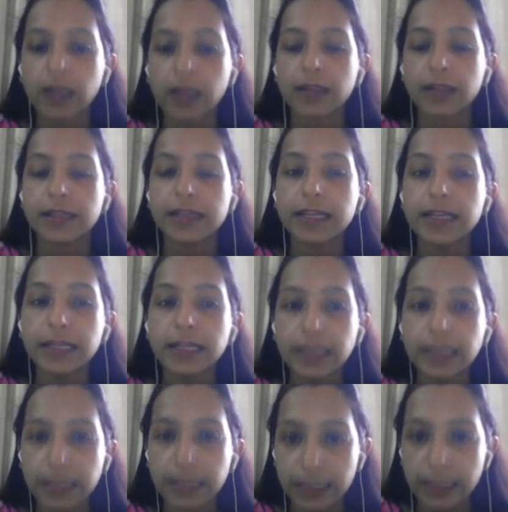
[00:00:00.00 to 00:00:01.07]
The
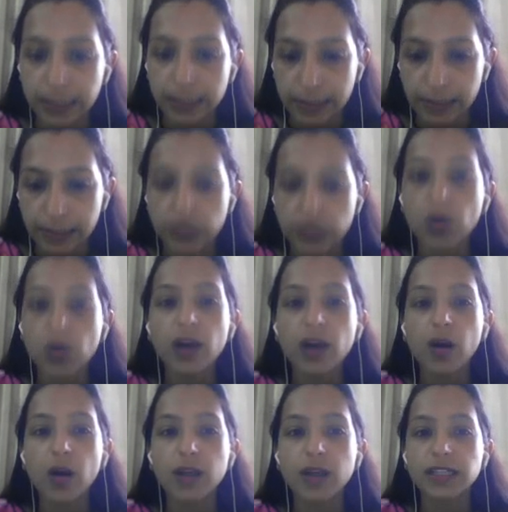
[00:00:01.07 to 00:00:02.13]
lower
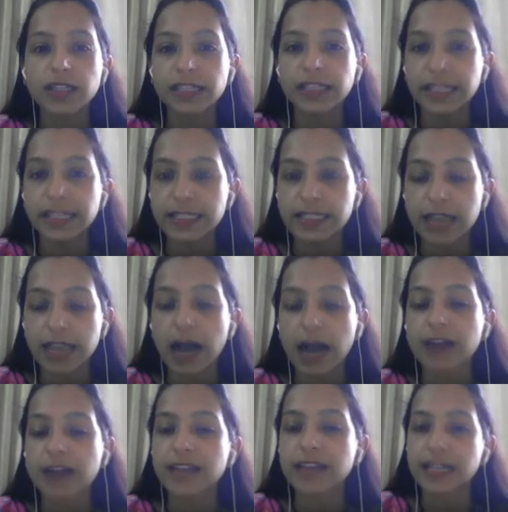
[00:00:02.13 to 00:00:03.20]
order needs are
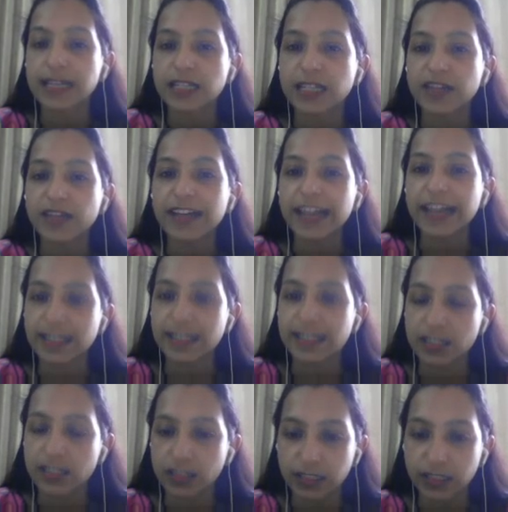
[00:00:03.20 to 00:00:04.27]
satisfied
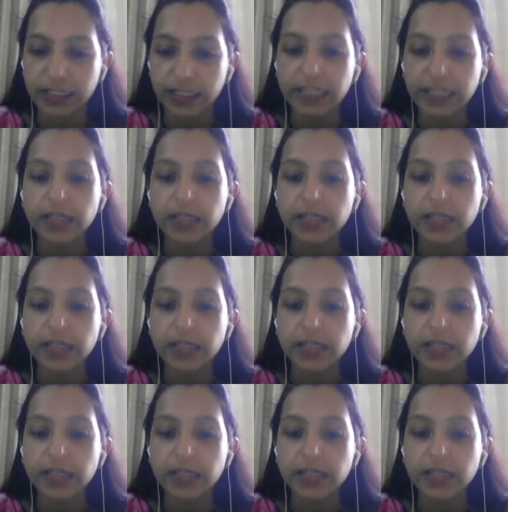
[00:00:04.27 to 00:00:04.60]
externally,